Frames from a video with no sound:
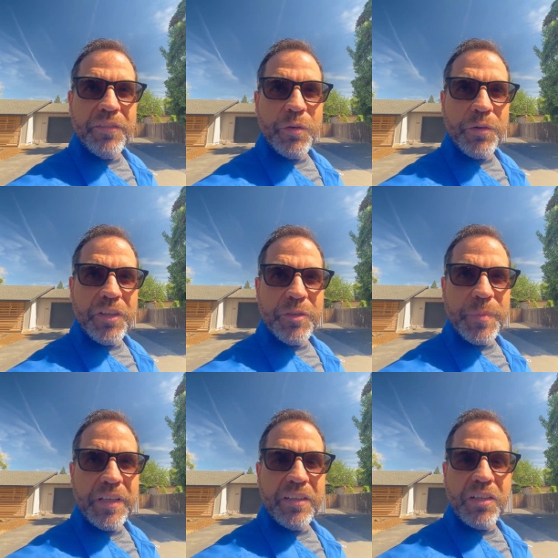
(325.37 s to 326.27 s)
of Northeast
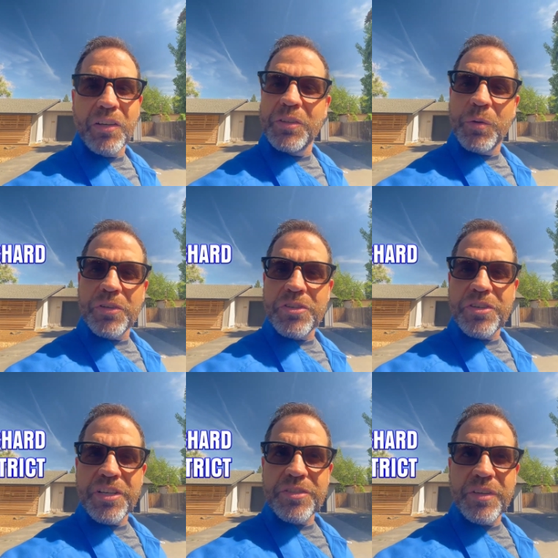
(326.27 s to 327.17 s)
Bend called the Orchard
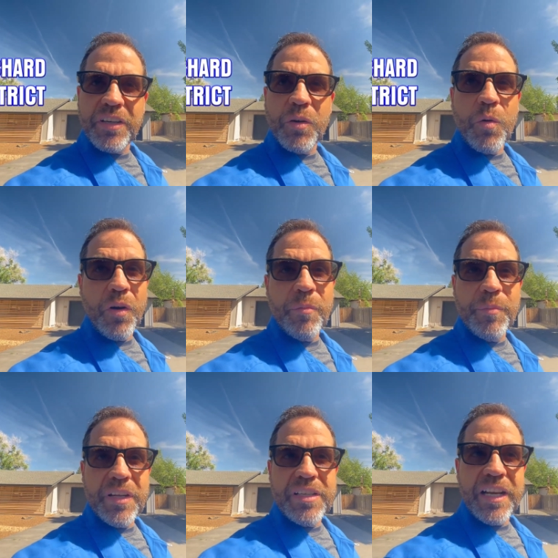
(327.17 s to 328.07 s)
District or
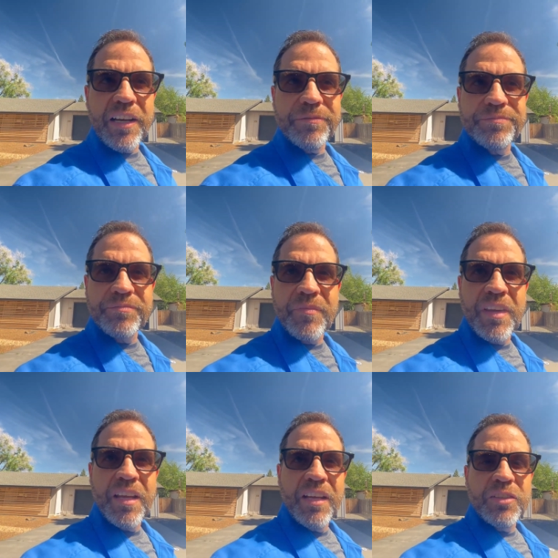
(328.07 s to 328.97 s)
Midtown.
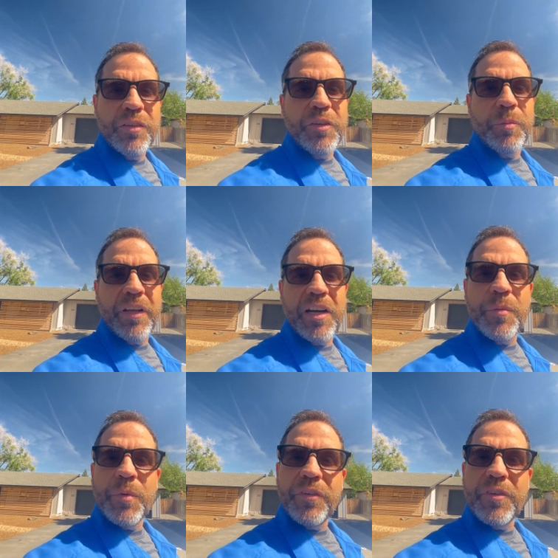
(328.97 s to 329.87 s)
So if you're planning to
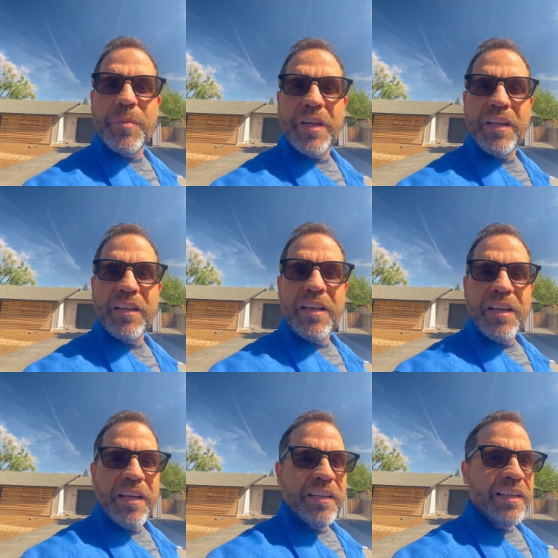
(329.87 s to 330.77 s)
move to Bend
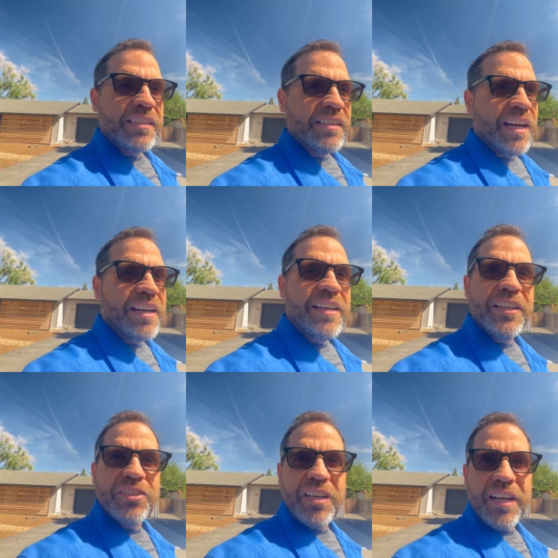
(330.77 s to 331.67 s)
in the next nine
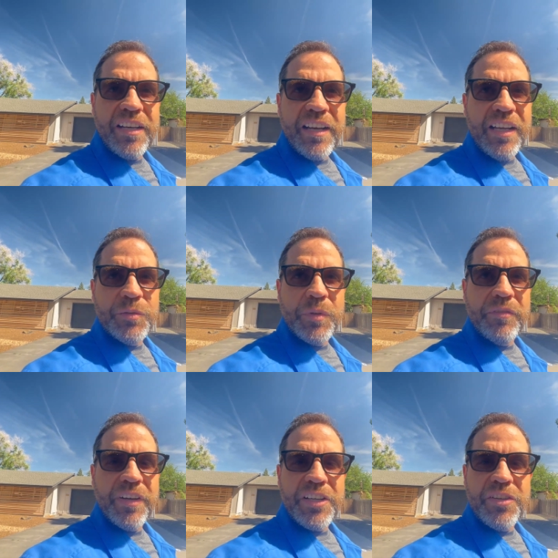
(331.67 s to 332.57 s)
days or 90 days, we'd
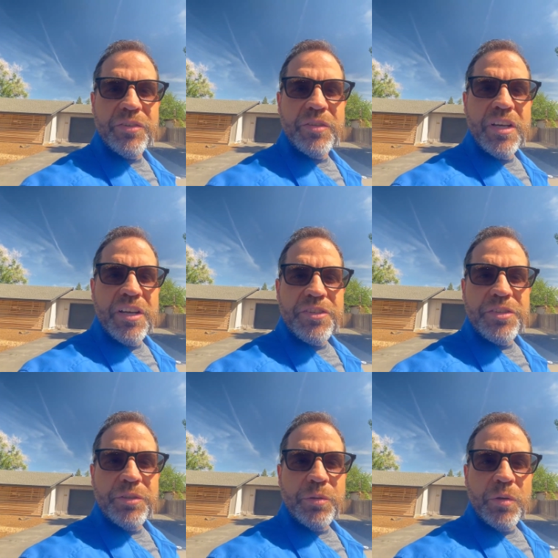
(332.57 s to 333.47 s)
invite you
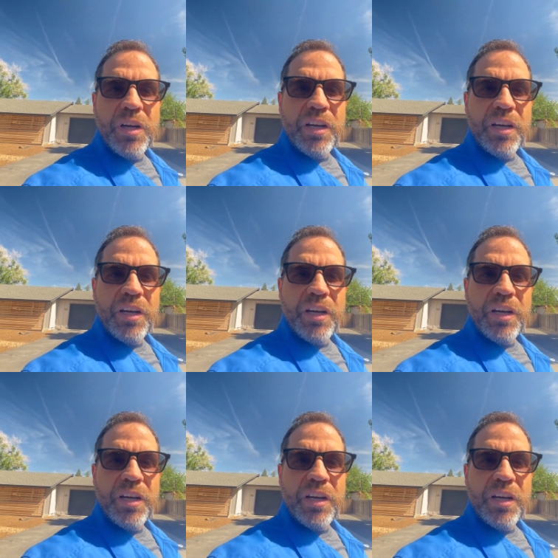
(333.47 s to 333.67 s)
to